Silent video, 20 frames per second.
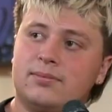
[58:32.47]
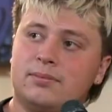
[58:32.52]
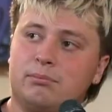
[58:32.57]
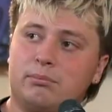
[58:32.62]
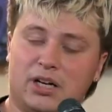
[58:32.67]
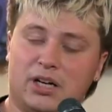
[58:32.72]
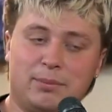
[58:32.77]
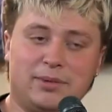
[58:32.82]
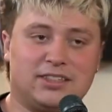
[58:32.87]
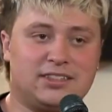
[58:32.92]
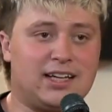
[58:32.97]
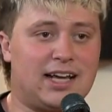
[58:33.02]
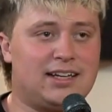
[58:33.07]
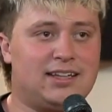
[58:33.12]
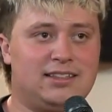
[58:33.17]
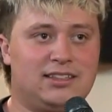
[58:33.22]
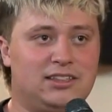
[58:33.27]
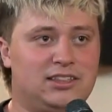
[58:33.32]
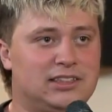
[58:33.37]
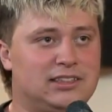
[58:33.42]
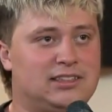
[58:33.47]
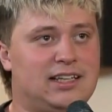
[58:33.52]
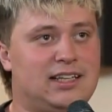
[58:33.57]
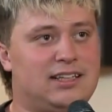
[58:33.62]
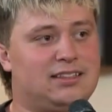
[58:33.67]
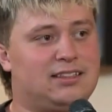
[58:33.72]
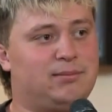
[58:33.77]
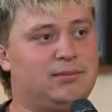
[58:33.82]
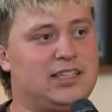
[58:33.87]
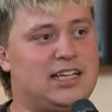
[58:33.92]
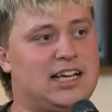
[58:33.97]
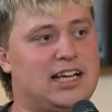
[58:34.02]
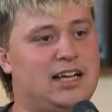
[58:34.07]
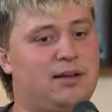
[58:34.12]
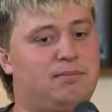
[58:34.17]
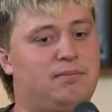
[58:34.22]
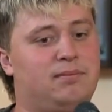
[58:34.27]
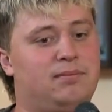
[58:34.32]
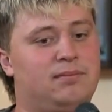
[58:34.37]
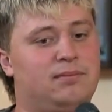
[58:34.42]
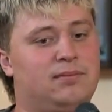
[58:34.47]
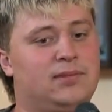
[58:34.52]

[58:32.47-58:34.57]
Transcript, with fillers: but I'm excited to just take some time